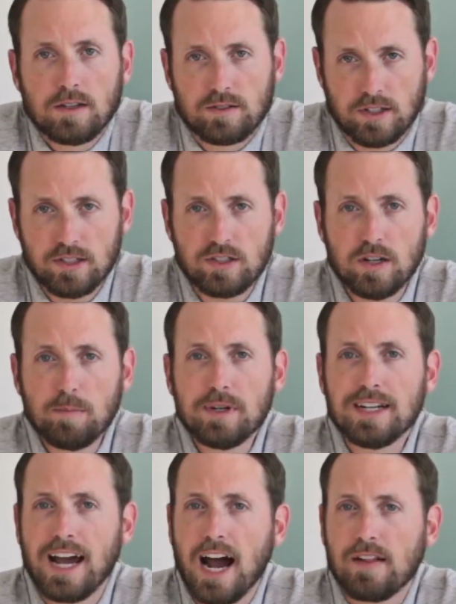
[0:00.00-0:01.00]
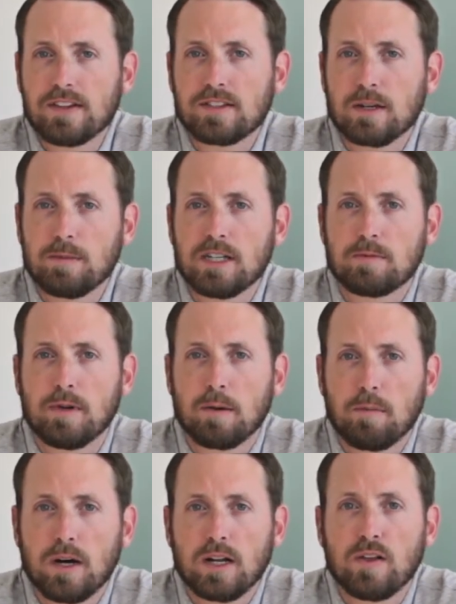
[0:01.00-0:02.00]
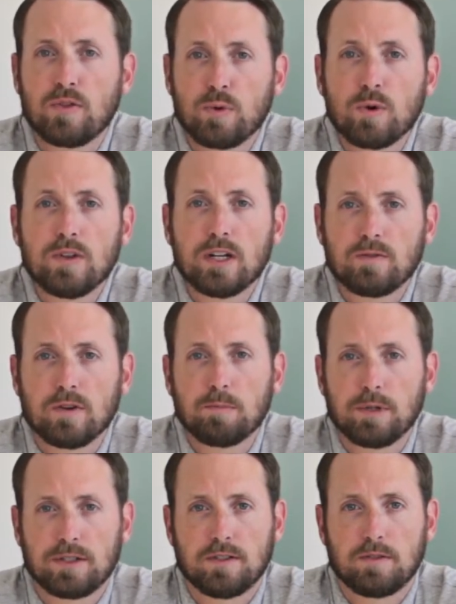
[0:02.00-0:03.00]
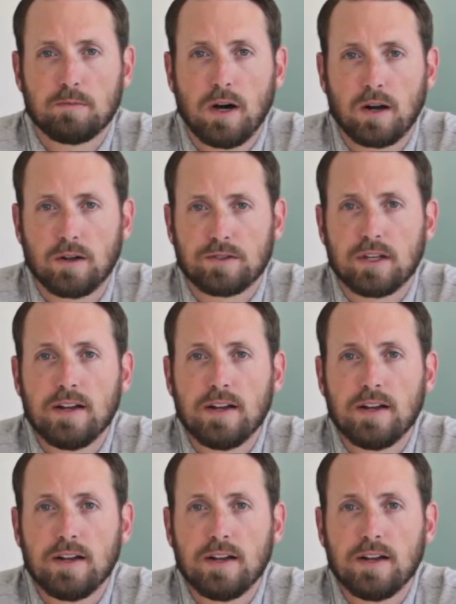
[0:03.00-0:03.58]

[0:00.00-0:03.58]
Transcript: So let's jump into how these companies make money through the different business models,